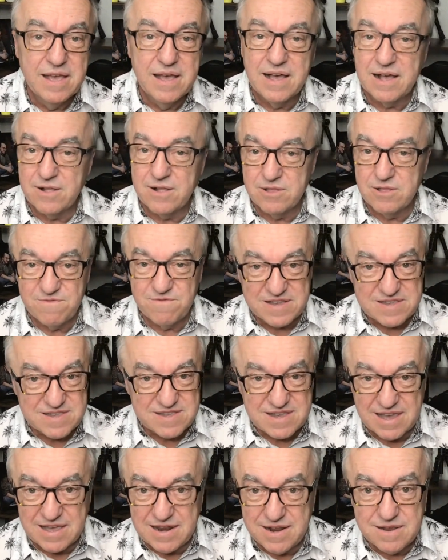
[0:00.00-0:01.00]
I'll
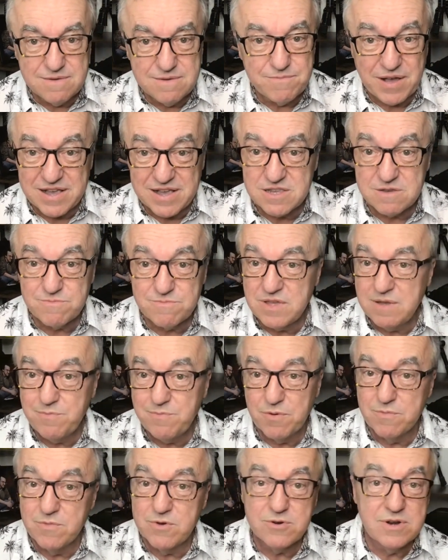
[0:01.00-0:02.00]
investigate it and possibly
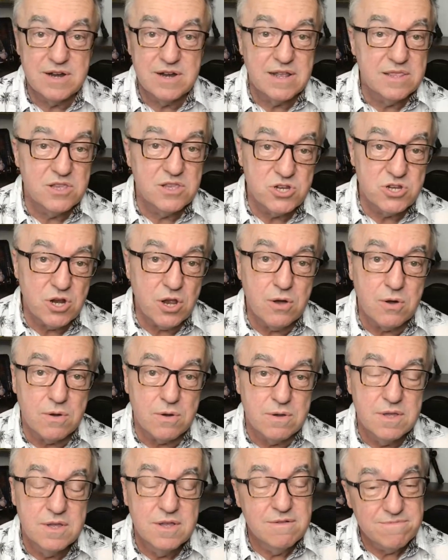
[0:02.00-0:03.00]
promote it on the show.
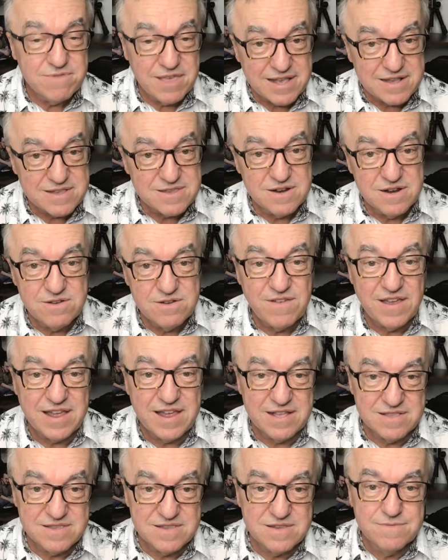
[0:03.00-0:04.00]
Thanks in
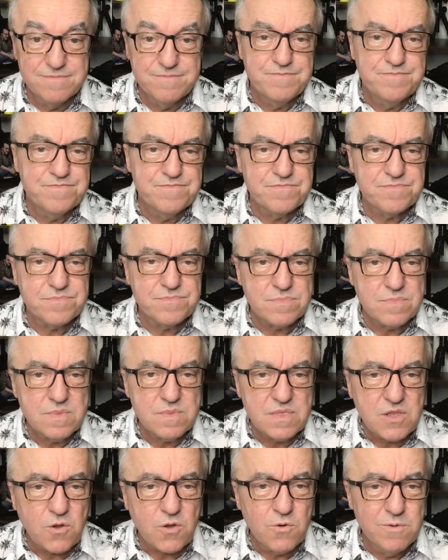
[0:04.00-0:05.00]
advance.
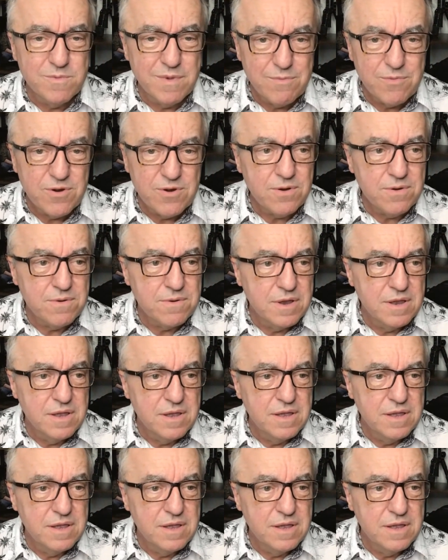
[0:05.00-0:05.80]
Remember